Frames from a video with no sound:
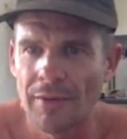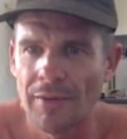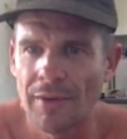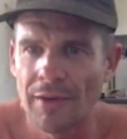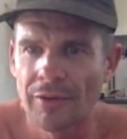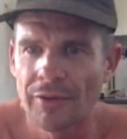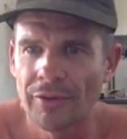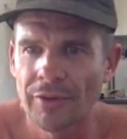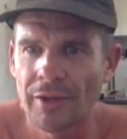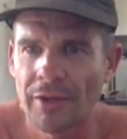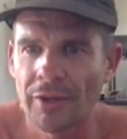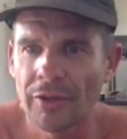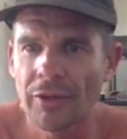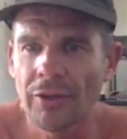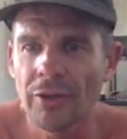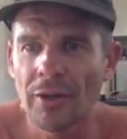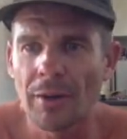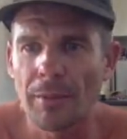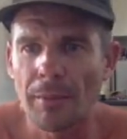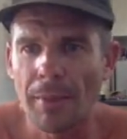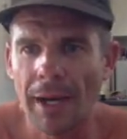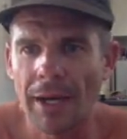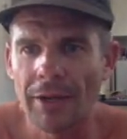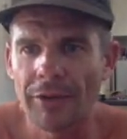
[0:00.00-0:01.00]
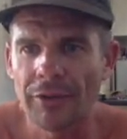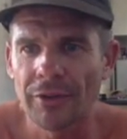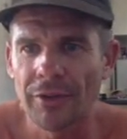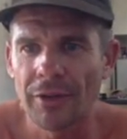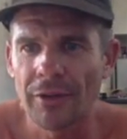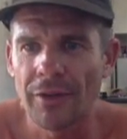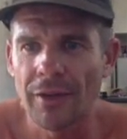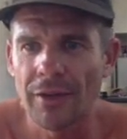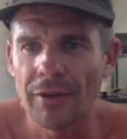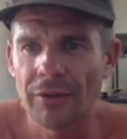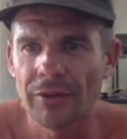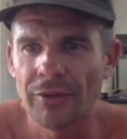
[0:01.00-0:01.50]
And this isn't amazing
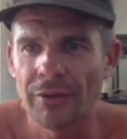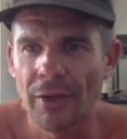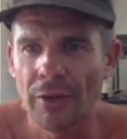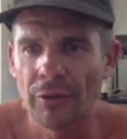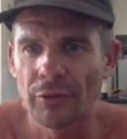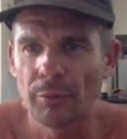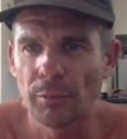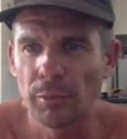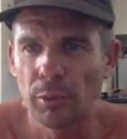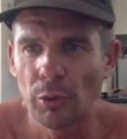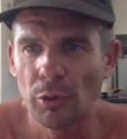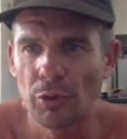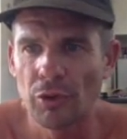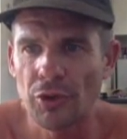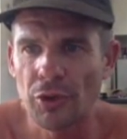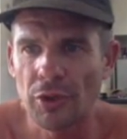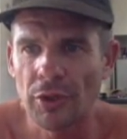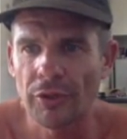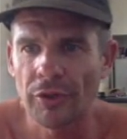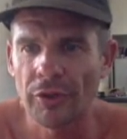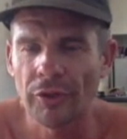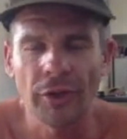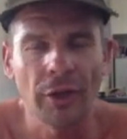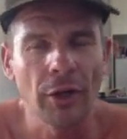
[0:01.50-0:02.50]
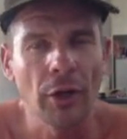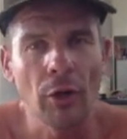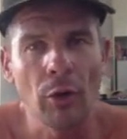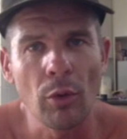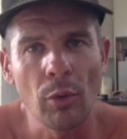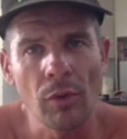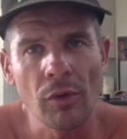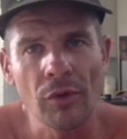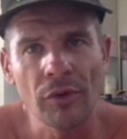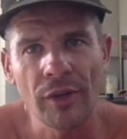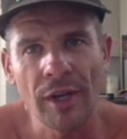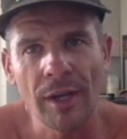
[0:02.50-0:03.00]
that there's those blue jerseys. They're not
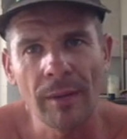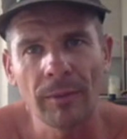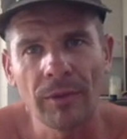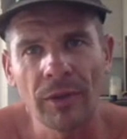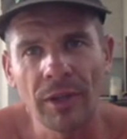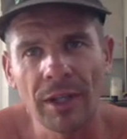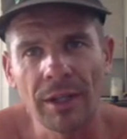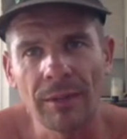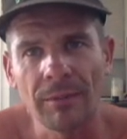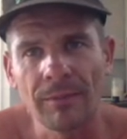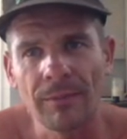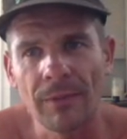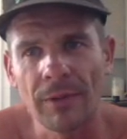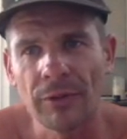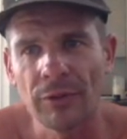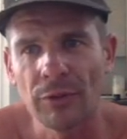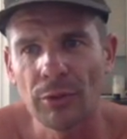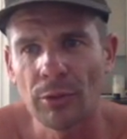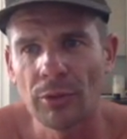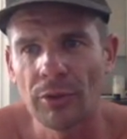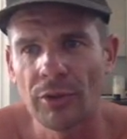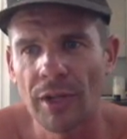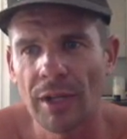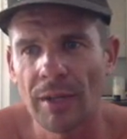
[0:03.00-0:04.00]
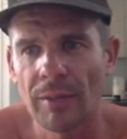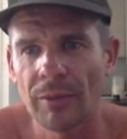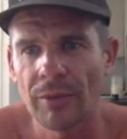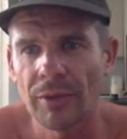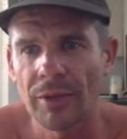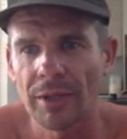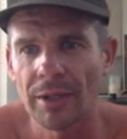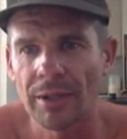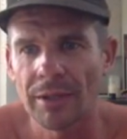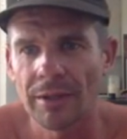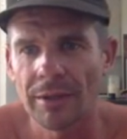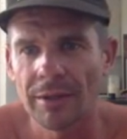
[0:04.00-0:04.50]
all the same team. There's two teams
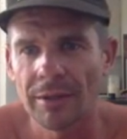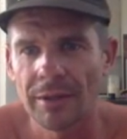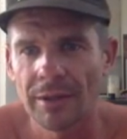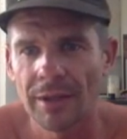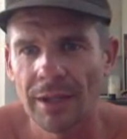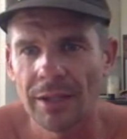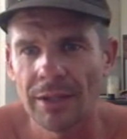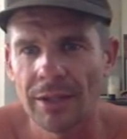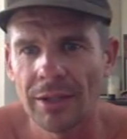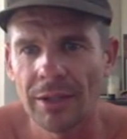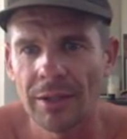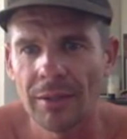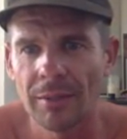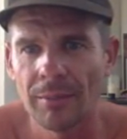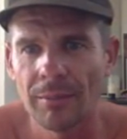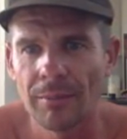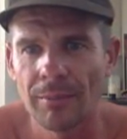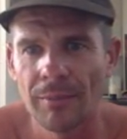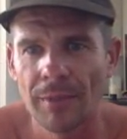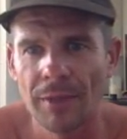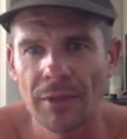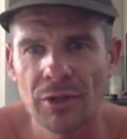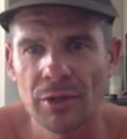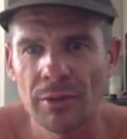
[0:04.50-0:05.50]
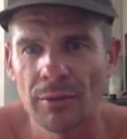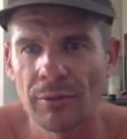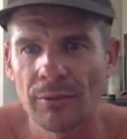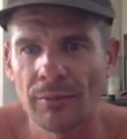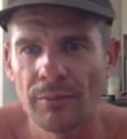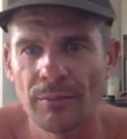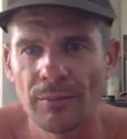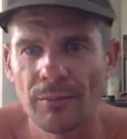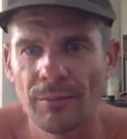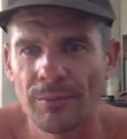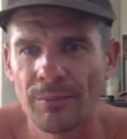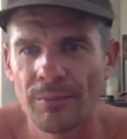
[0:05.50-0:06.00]
there. I'm
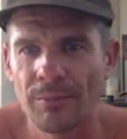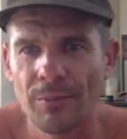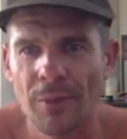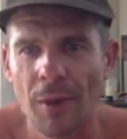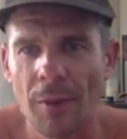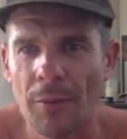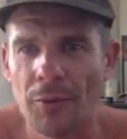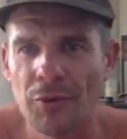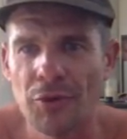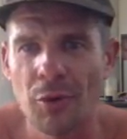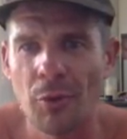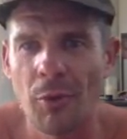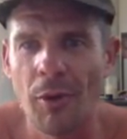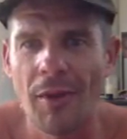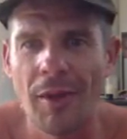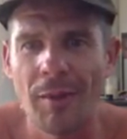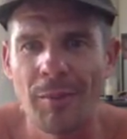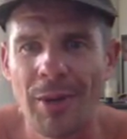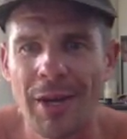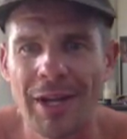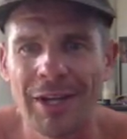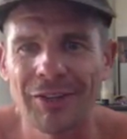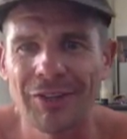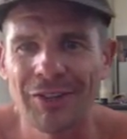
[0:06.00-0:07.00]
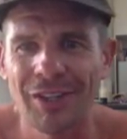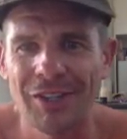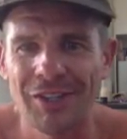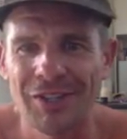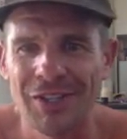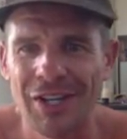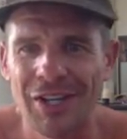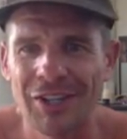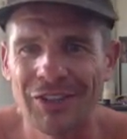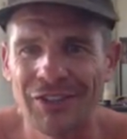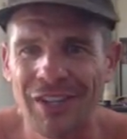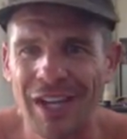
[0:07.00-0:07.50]
not sure why they're picking
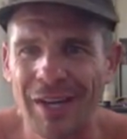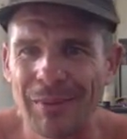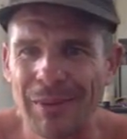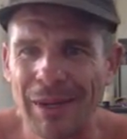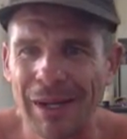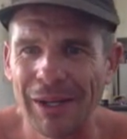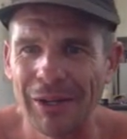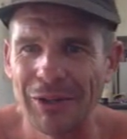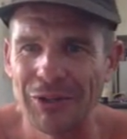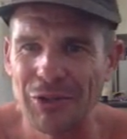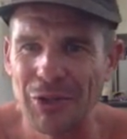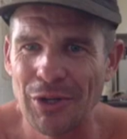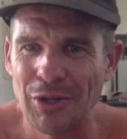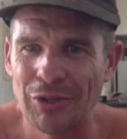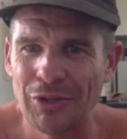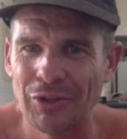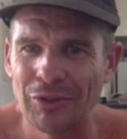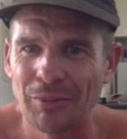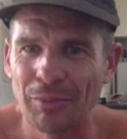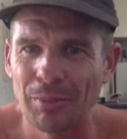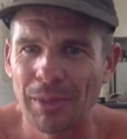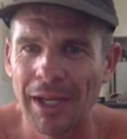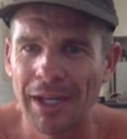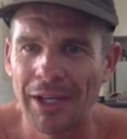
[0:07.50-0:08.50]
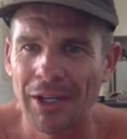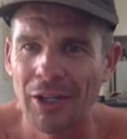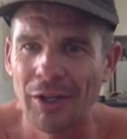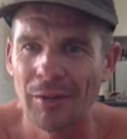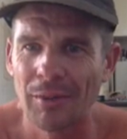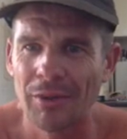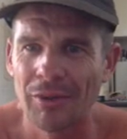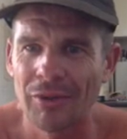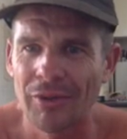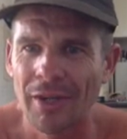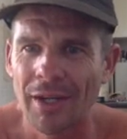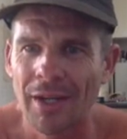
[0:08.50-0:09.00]
such same color jerseys and black
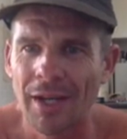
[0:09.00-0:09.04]
helmets.